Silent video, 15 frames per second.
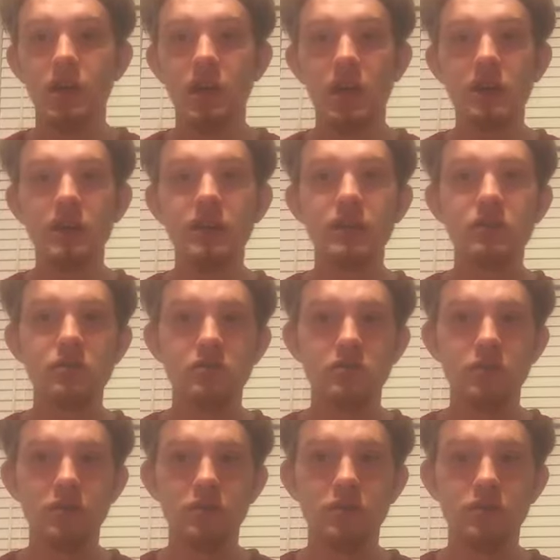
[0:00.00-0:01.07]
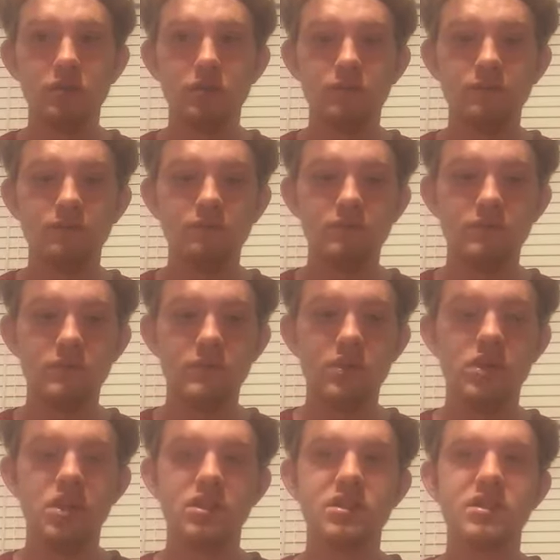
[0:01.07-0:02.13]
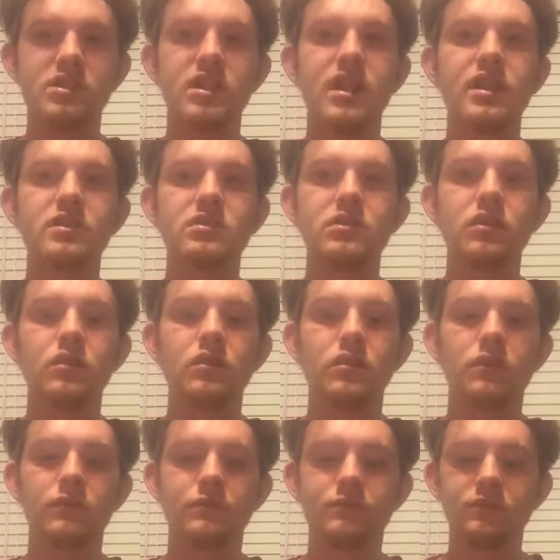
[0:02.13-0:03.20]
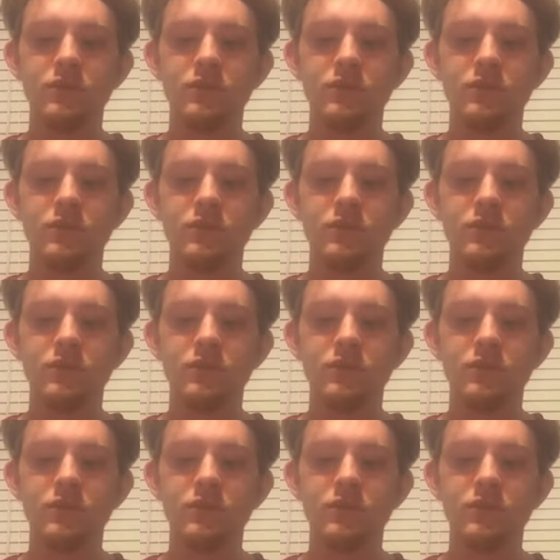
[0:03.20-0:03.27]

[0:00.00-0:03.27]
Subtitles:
and the inner circle just stand tall